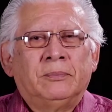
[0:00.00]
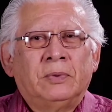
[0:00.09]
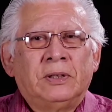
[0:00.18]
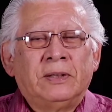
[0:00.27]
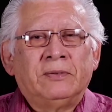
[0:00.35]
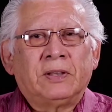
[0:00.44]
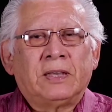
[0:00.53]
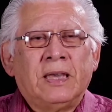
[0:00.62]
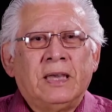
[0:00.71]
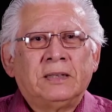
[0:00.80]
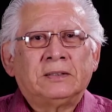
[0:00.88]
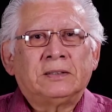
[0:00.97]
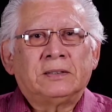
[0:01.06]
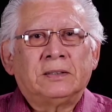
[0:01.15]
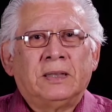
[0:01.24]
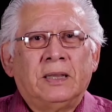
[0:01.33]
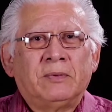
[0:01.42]
in Cache,
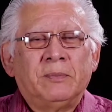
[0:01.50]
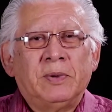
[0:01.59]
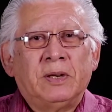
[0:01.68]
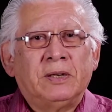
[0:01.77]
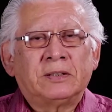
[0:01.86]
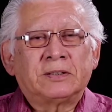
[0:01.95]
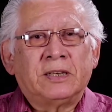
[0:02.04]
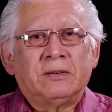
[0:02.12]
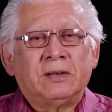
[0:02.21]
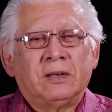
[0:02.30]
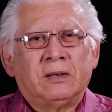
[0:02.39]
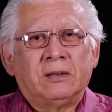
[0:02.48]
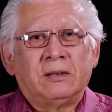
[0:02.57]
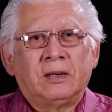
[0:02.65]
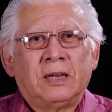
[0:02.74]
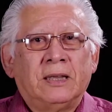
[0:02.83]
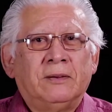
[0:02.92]
and we've been in this area all
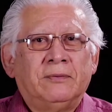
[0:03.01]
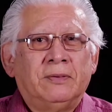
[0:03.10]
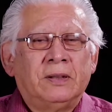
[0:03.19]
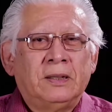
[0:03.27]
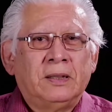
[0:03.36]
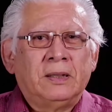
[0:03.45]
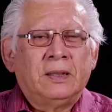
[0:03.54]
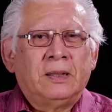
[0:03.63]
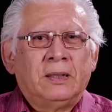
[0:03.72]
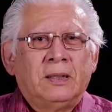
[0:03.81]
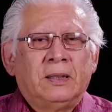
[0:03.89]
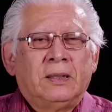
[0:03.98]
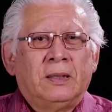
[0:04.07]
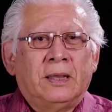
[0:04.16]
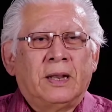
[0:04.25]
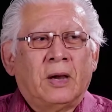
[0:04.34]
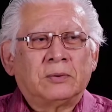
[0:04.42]
our life.
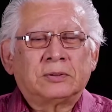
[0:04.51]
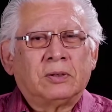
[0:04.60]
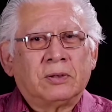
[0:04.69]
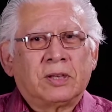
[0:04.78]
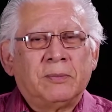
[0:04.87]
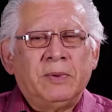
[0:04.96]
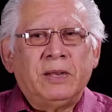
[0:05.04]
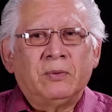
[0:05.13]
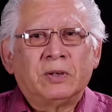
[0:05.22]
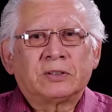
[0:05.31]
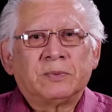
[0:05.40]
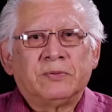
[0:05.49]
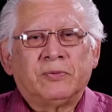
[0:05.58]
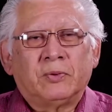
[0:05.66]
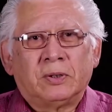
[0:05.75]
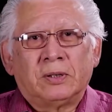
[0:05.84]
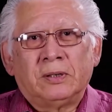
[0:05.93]
And I was on a committee once
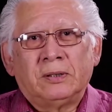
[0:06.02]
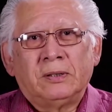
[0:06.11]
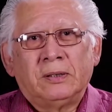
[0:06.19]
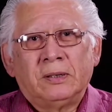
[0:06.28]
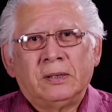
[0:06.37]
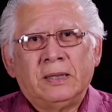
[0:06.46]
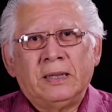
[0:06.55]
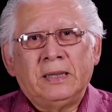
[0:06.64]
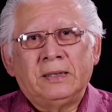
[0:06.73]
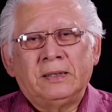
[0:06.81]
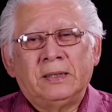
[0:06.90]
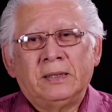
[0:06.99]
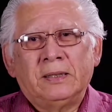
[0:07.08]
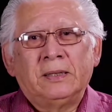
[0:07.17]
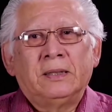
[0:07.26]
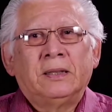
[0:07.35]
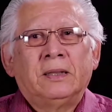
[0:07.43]
before, and
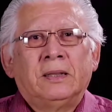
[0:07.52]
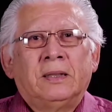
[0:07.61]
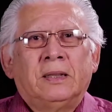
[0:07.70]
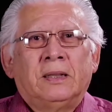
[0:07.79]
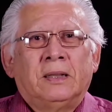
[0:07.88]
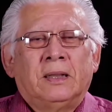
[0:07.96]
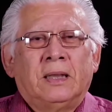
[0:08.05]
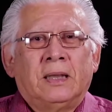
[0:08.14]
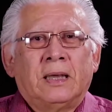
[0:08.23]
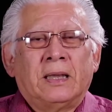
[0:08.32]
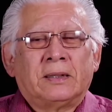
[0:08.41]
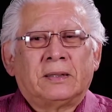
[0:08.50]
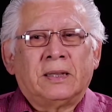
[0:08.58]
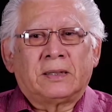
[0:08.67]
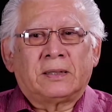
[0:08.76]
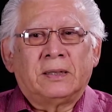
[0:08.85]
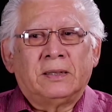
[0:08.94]
I
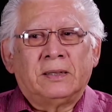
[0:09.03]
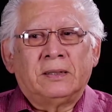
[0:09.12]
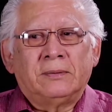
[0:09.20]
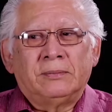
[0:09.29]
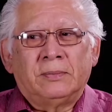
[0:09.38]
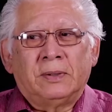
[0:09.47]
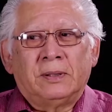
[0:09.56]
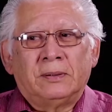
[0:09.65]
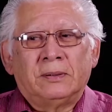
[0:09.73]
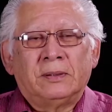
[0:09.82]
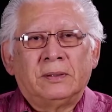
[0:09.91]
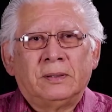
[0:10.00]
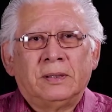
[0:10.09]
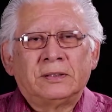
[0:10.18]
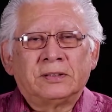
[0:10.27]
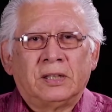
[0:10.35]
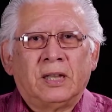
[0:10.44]
think
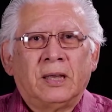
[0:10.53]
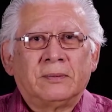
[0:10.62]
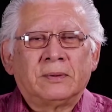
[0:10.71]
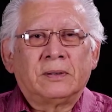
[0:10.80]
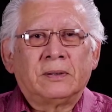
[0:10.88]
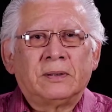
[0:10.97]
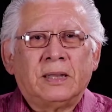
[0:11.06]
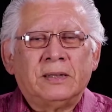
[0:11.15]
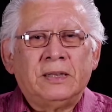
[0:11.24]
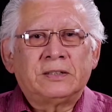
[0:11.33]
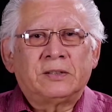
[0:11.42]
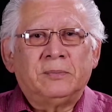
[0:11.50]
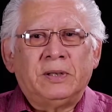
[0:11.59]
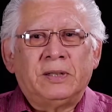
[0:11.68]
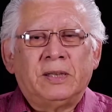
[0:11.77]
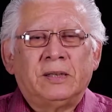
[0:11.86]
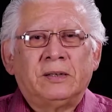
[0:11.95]
there's a lot that needs to be
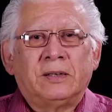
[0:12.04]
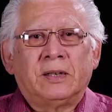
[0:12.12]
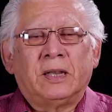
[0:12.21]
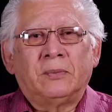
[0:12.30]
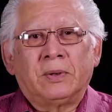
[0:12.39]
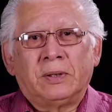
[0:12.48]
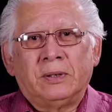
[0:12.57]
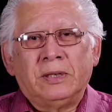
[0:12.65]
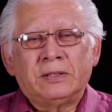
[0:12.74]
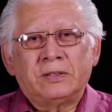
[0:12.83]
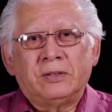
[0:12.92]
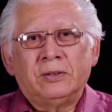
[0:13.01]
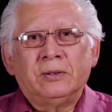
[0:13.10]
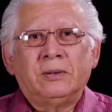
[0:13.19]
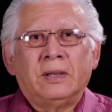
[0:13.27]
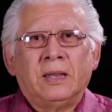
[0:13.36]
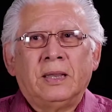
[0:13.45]
done and a lot we need to
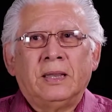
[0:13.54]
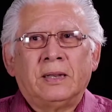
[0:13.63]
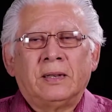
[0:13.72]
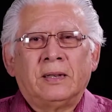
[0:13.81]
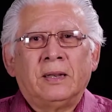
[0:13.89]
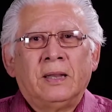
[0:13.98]
do. And